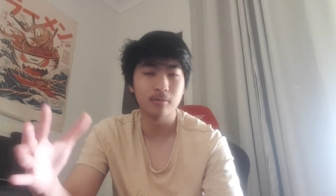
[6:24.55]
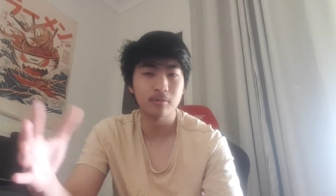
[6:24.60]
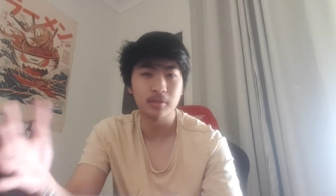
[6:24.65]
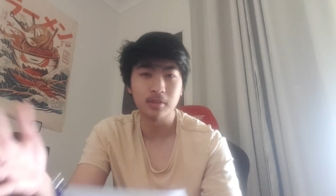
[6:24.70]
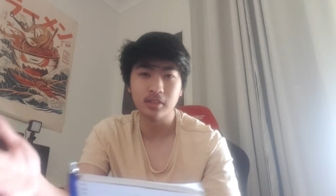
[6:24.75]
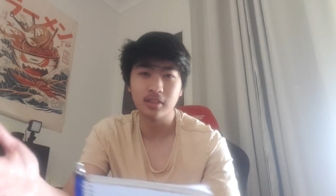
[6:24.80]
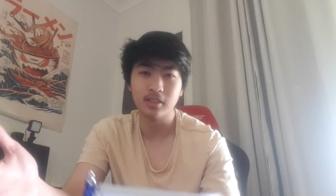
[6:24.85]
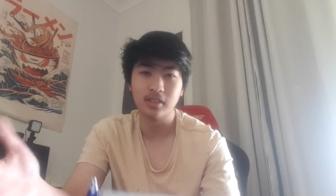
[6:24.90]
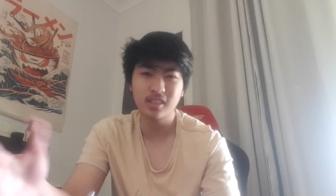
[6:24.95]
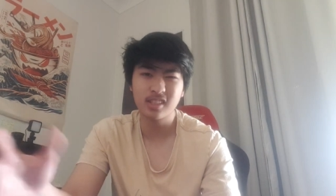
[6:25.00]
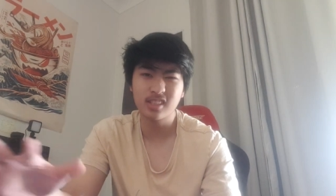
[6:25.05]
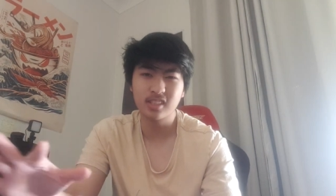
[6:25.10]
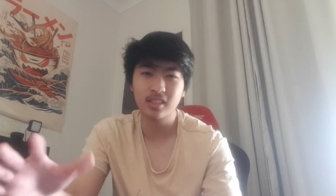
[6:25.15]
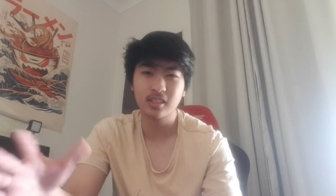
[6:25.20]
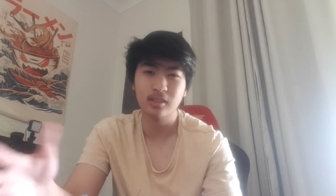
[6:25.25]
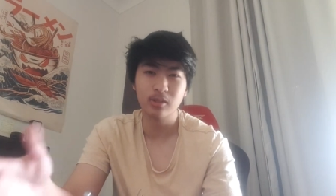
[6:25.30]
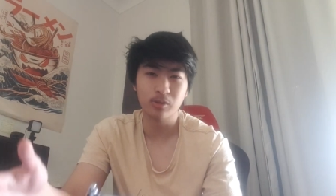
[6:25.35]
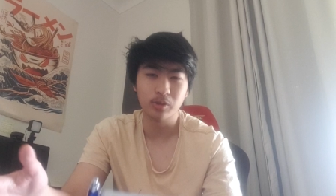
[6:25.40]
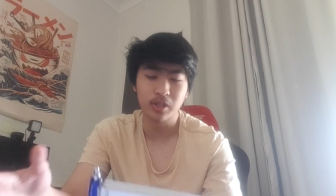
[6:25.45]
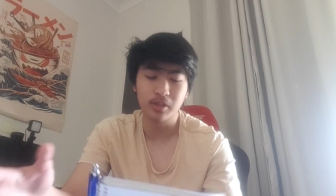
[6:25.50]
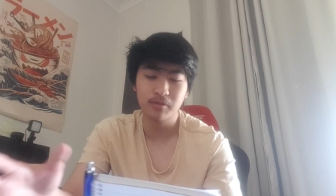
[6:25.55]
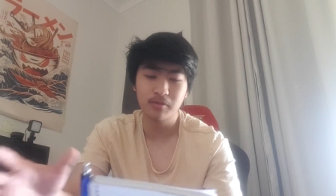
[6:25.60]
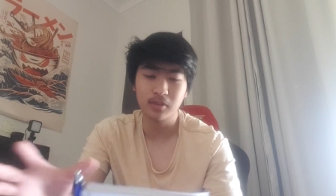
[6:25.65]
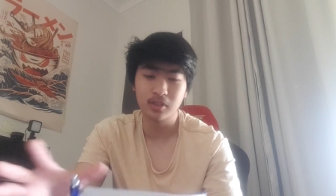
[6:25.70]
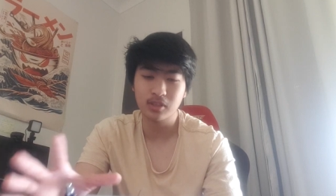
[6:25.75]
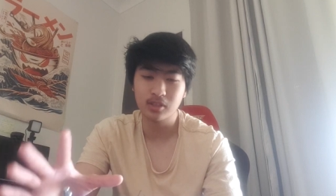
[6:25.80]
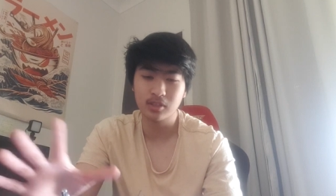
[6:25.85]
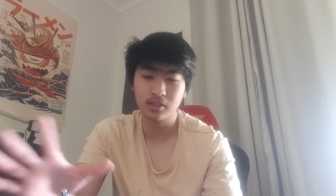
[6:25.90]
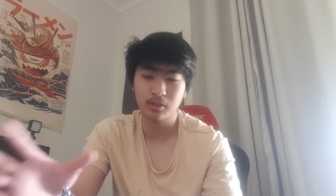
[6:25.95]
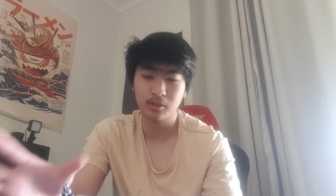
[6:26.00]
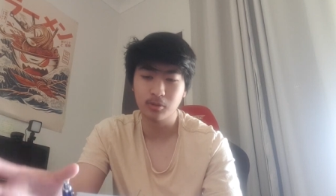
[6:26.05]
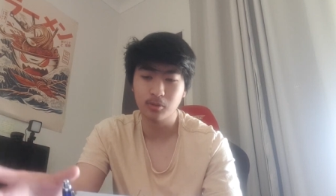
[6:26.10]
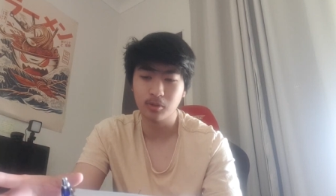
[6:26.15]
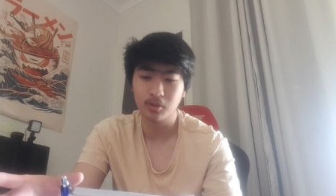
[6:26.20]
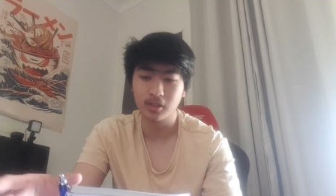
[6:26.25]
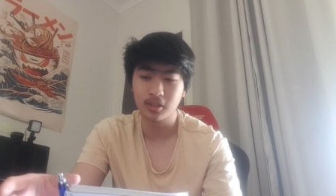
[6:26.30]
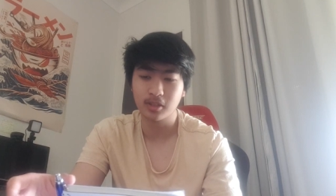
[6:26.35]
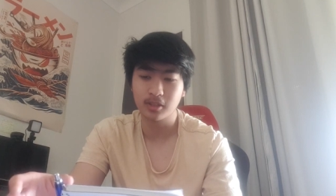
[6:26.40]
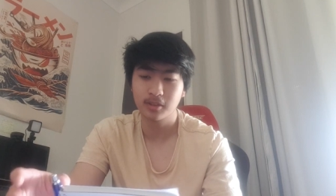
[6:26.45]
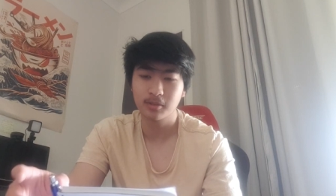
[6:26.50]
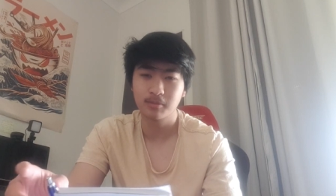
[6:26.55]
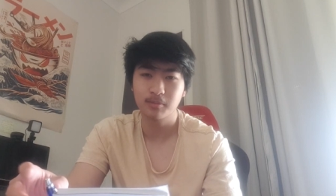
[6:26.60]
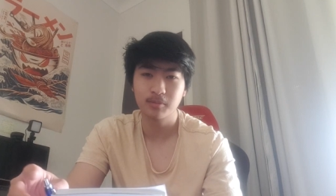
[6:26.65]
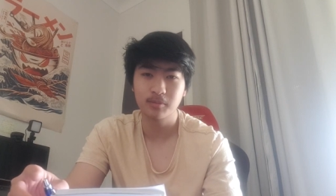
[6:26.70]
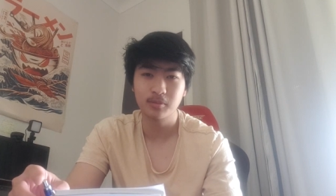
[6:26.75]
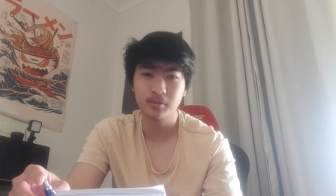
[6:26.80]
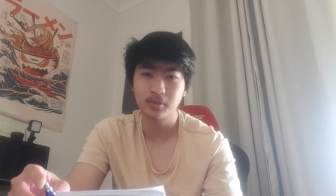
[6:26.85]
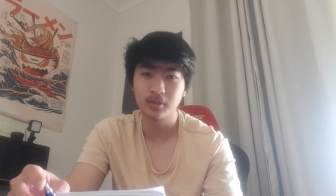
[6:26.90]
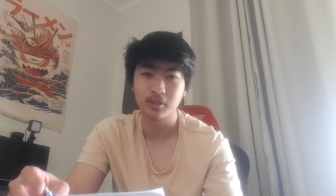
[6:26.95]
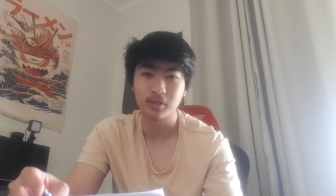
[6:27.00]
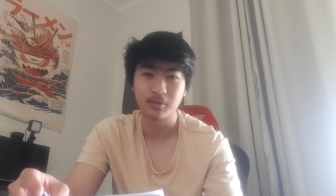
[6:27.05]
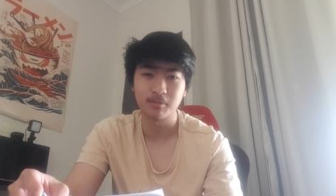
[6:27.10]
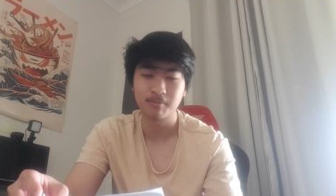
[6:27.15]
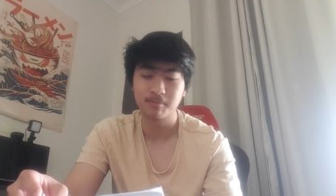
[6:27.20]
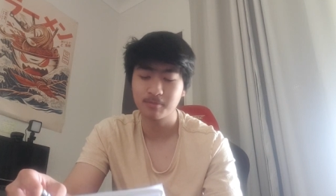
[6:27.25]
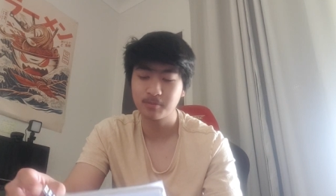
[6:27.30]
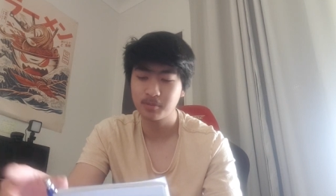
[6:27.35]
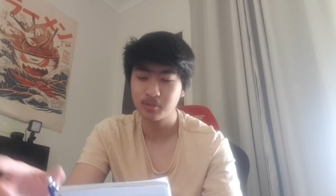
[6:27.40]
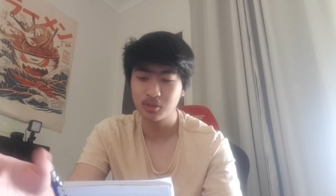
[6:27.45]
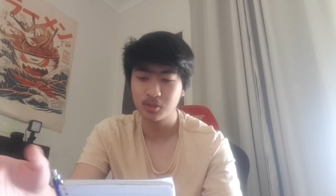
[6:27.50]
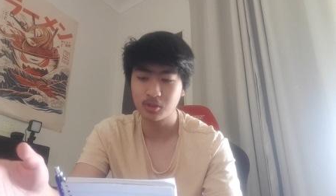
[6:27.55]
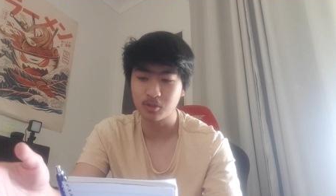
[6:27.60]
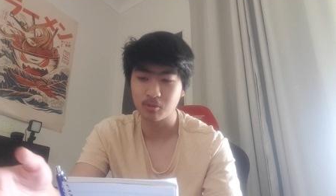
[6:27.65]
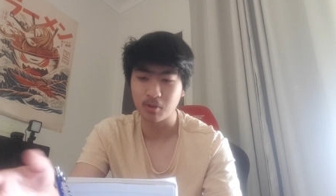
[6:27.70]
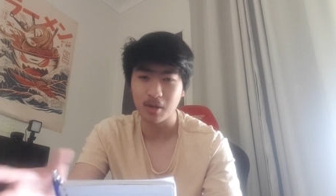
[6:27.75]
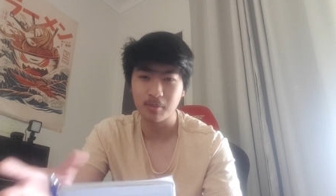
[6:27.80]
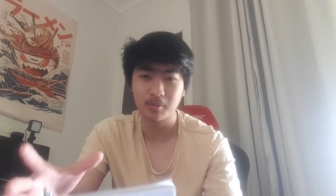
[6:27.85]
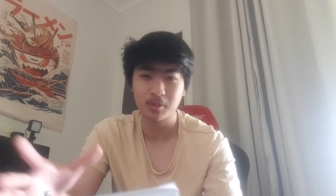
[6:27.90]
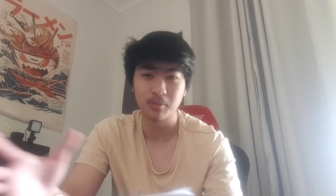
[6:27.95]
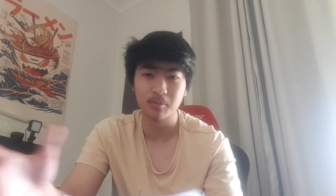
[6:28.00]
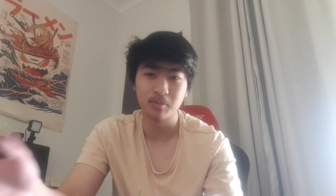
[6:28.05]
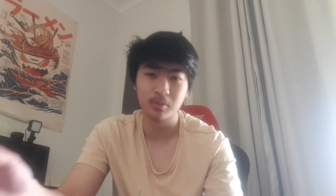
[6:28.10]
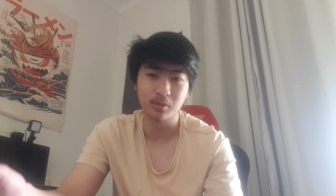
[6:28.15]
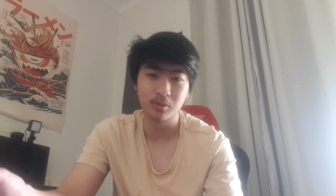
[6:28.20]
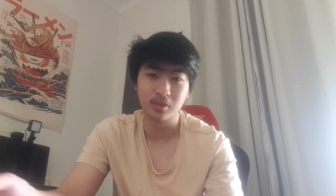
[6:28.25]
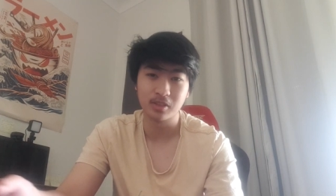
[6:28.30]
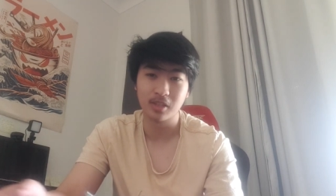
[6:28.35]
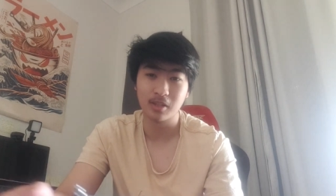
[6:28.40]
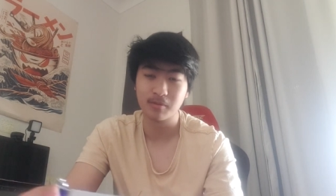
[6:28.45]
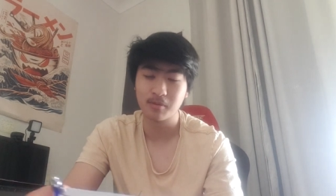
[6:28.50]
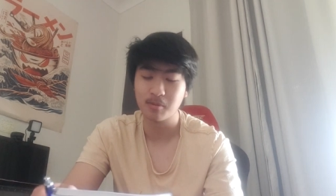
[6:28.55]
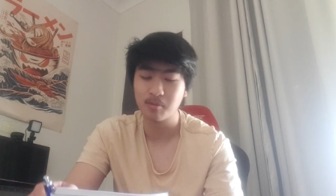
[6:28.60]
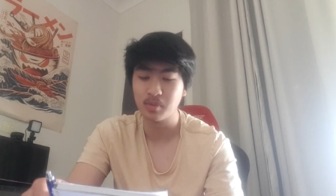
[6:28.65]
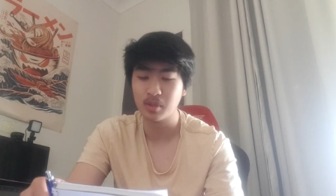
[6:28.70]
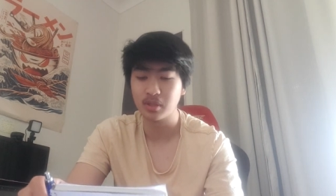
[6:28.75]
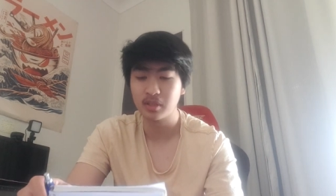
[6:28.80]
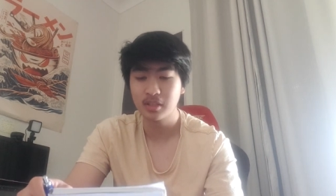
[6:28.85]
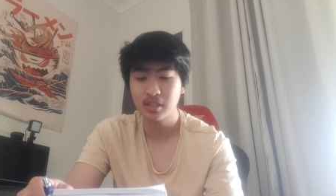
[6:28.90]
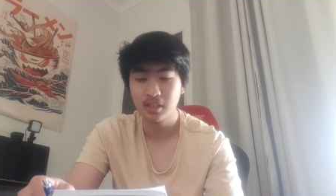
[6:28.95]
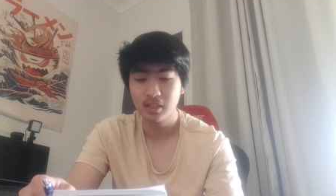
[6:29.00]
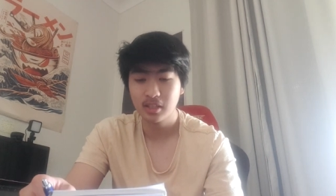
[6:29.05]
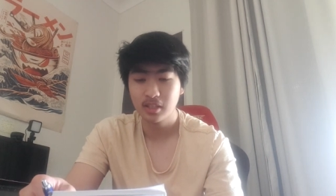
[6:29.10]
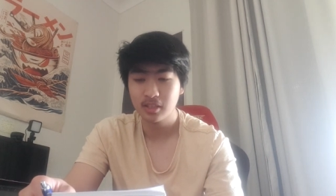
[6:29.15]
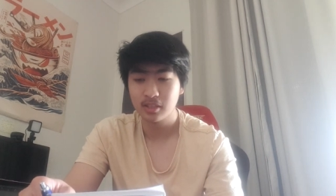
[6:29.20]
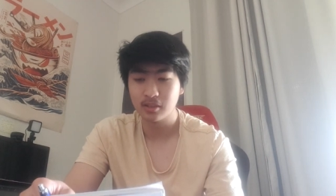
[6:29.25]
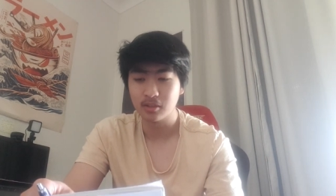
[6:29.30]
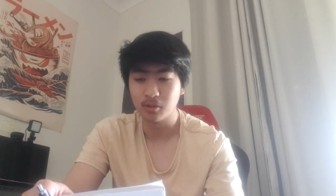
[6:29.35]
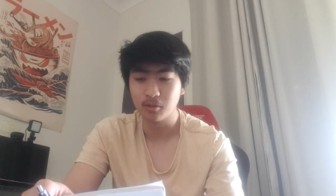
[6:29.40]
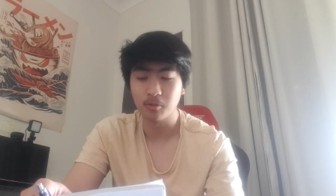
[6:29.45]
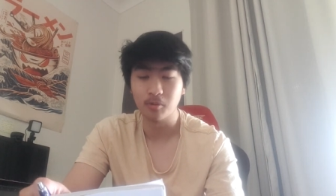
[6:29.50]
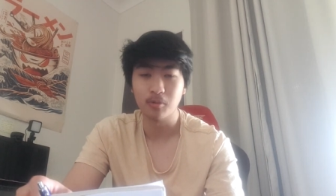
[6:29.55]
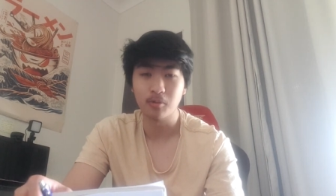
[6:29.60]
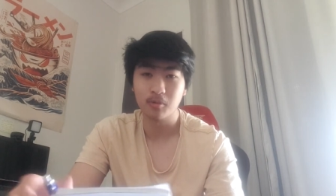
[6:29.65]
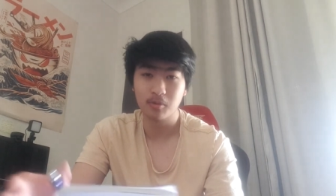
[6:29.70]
this is a little iffy, this is a little you know, scrapped and put together, but you know,